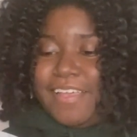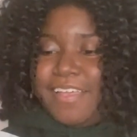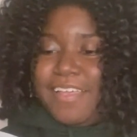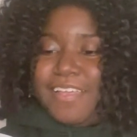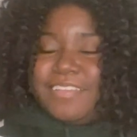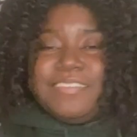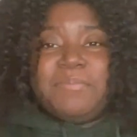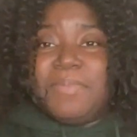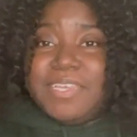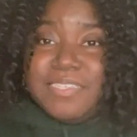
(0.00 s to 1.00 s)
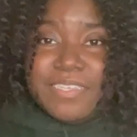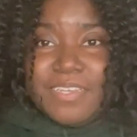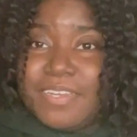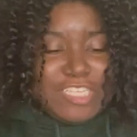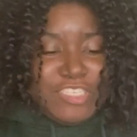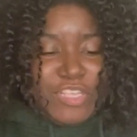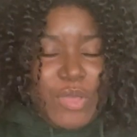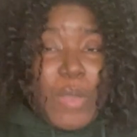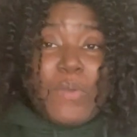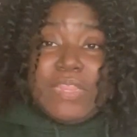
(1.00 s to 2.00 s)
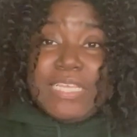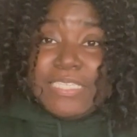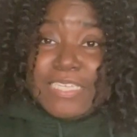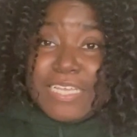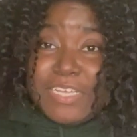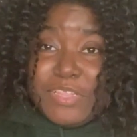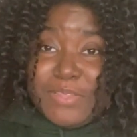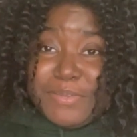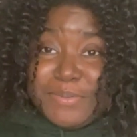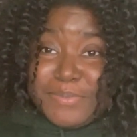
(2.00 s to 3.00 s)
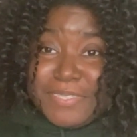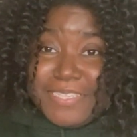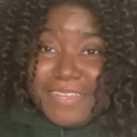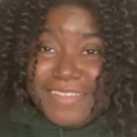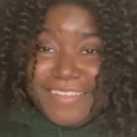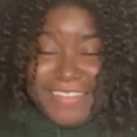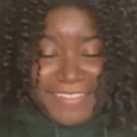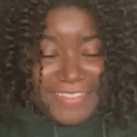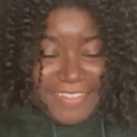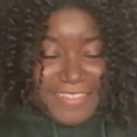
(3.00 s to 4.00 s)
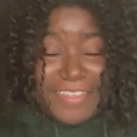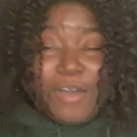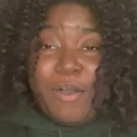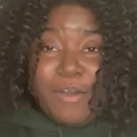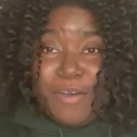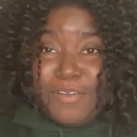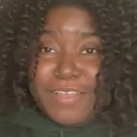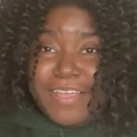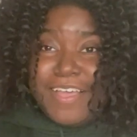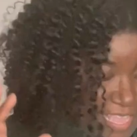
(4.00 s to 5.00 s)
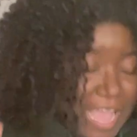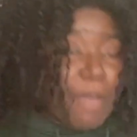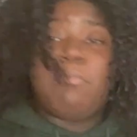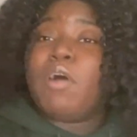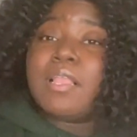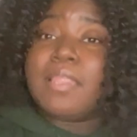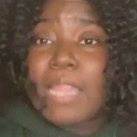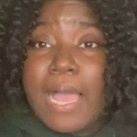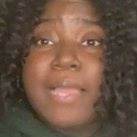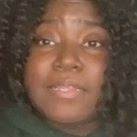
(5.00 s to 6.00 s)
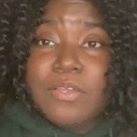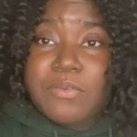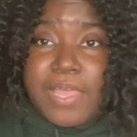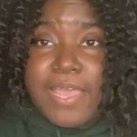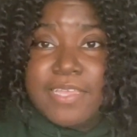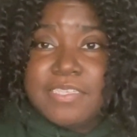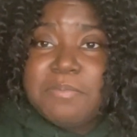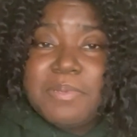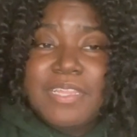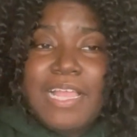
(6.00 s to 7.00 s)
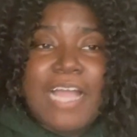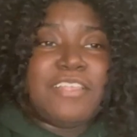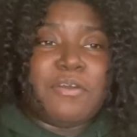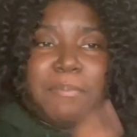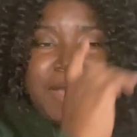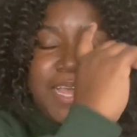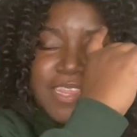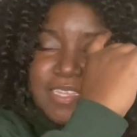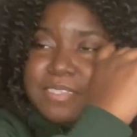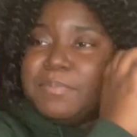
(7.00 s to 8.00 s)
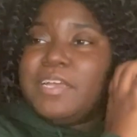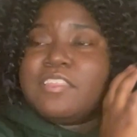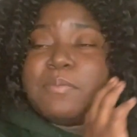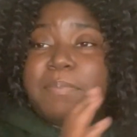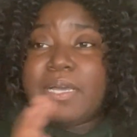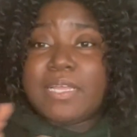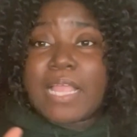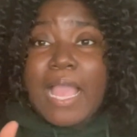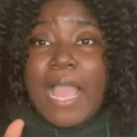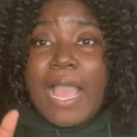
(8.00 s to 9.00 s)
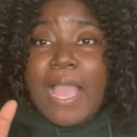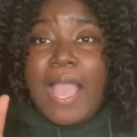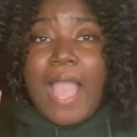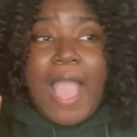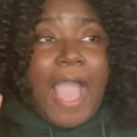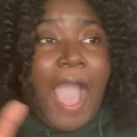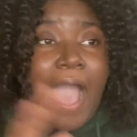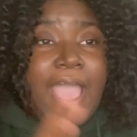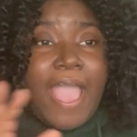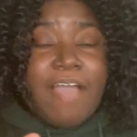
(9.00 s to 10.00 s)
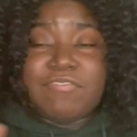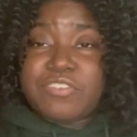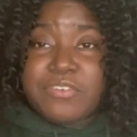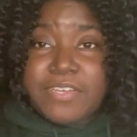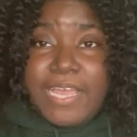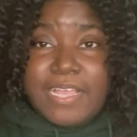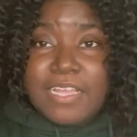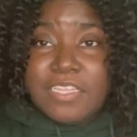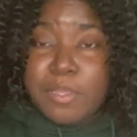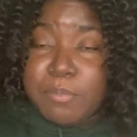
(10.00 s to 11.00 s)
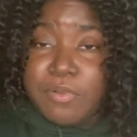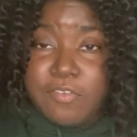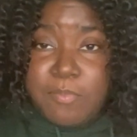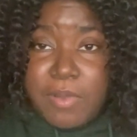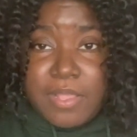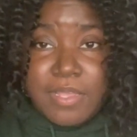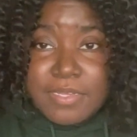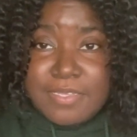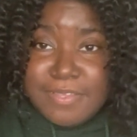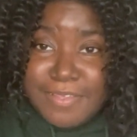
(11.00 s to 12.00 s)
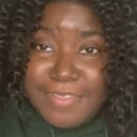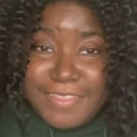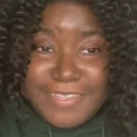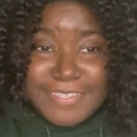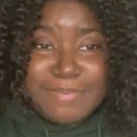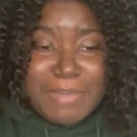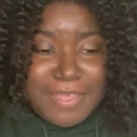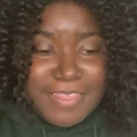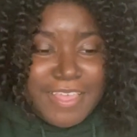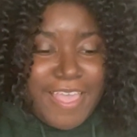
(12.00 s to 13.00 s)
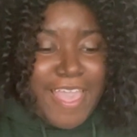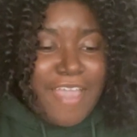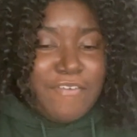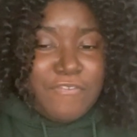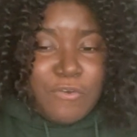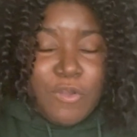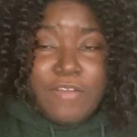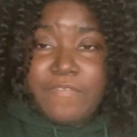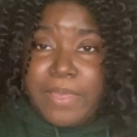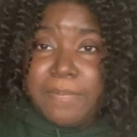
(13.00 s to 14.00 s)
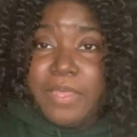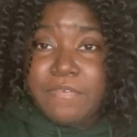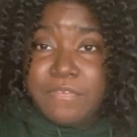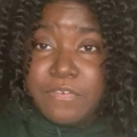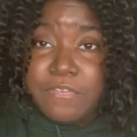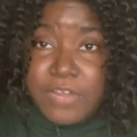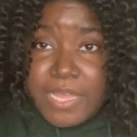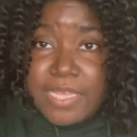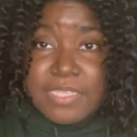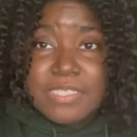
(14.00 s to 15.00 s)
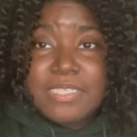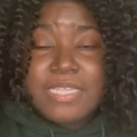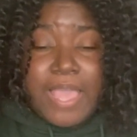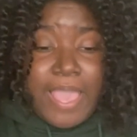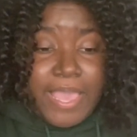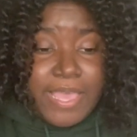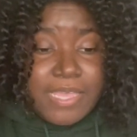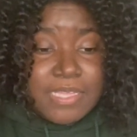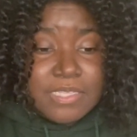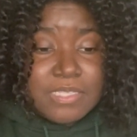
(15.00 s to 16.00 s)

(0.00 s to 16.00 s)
It's amazing. So this concludes the haul. I bought a lot, okay? Typically I don't buy this much, but I have to create a number of products this month for family, for friends, and